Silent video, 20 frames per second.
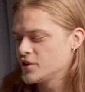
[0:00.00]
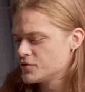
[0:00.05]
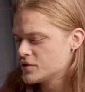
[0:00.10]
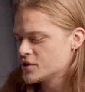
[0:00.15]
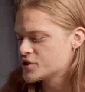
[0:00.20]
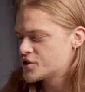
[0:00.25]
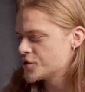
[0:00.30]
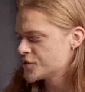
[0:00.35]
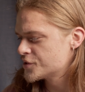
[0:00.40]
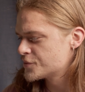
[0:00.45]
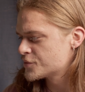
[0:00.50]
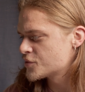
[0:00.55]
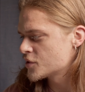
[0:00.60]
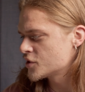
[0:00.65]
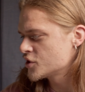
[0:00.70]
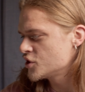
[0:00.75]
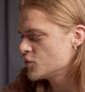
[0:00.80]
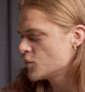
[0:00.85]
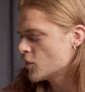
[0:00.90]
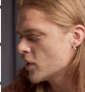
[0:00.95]
You can choose which
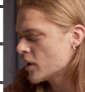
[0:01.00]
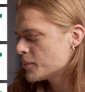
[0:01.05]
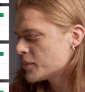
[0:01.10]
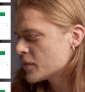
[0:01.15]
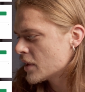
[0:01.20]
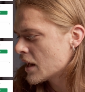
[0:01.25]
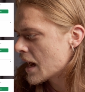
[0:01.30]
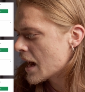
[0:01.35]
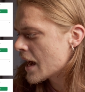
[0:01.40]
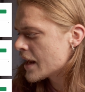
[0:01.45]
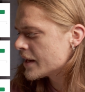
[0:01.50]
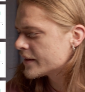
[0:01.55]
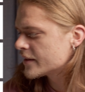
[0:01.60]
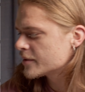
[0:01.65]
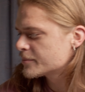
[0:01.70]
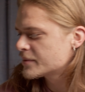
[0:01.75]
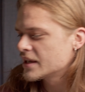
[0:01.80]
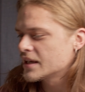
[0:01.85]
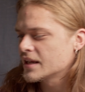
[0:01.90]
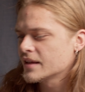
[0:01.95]
one you want, but I ended
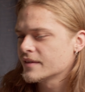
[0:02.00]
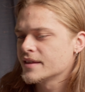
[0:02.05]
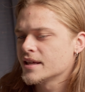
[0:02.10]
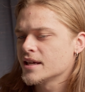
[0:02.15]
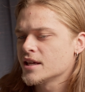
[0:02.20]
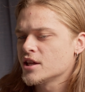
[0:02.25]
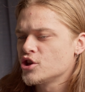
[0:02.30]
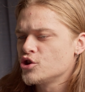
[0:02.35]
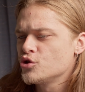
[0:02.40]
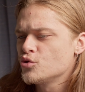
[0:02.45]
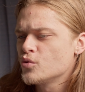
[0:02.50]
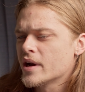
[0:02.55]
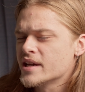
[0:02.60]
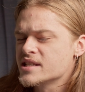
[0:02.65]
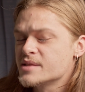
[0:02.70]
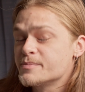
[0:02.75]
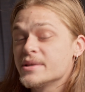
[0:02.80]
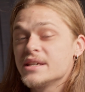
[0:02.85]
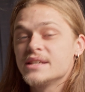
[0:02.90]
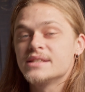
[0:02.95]
up getting the
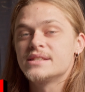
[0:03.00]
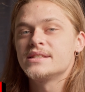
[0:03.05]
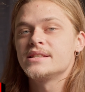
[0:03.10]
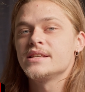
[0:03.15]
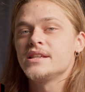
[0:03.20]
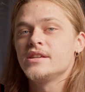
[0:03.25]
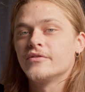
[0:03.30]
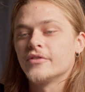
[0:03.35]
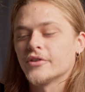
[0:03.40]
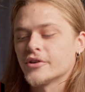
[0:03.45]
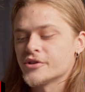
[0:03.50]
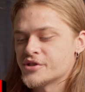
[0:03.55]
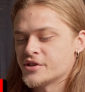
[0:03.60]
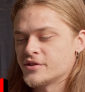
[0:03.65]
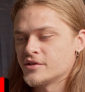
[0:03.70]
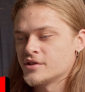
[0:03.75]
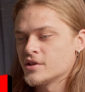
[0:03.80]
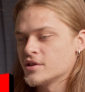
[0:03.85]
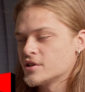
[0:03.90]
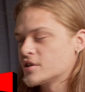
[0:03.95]
USB-C
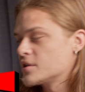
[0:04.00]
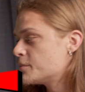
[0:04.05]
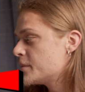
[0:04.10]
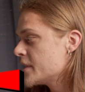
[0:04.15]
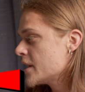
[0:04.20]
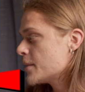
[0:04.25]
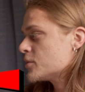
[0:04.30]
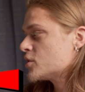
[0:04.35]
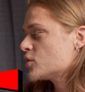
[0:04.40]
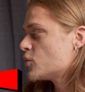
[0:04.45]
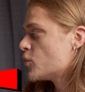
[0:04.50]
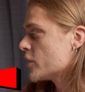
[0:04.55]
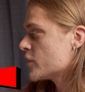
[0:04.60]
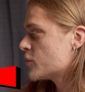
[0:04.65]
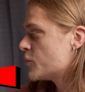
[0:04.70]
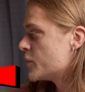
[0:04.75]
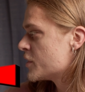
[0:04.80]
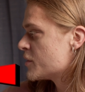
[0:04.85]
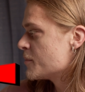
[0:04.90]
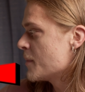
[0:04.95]
version to be able to
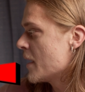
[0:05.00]
work with